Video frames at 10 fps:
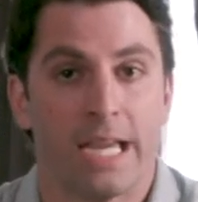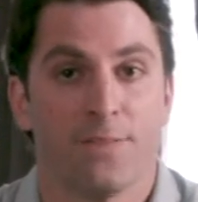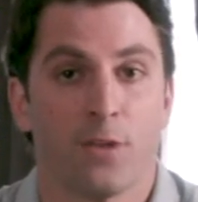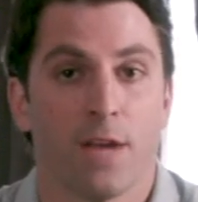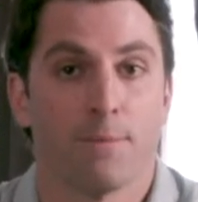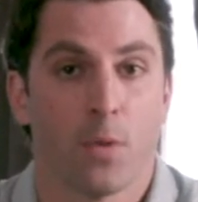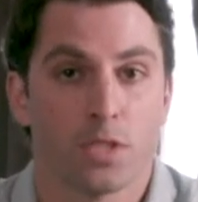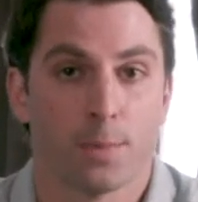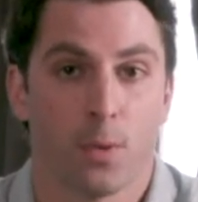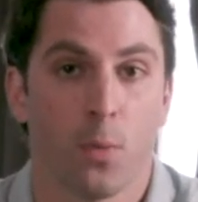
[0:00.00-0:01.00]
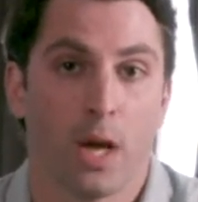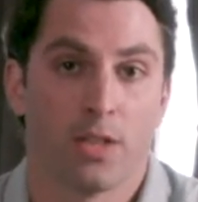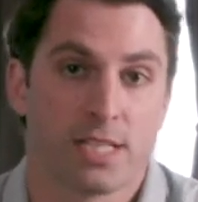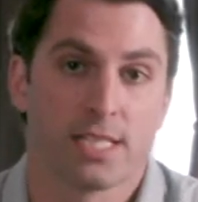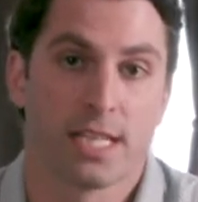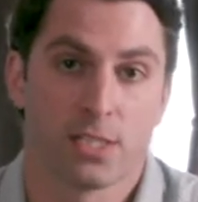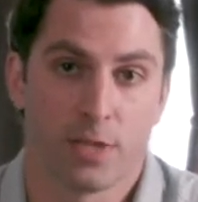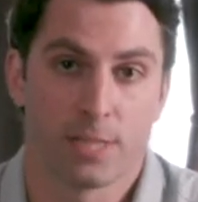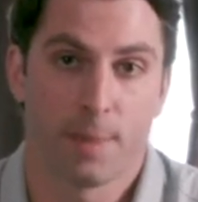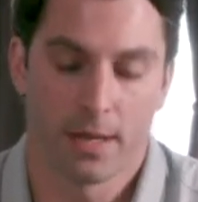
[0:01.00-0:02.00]
If you have multiple wireless
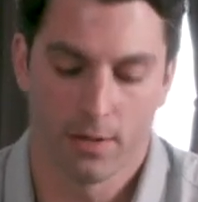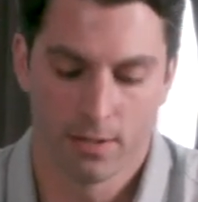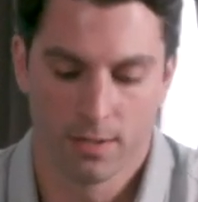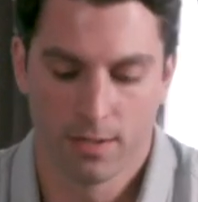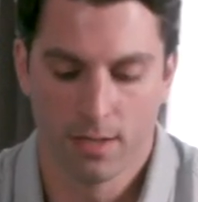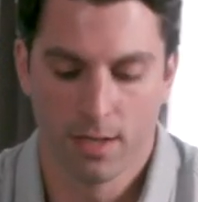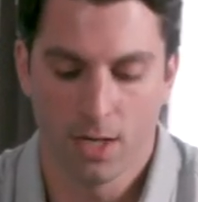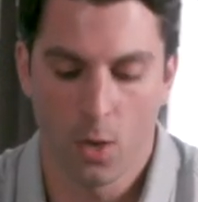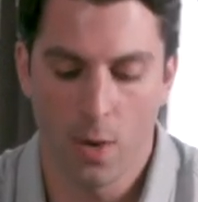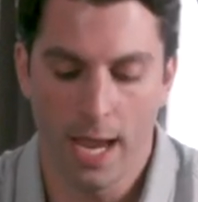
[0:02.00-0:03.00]
accessories paired, go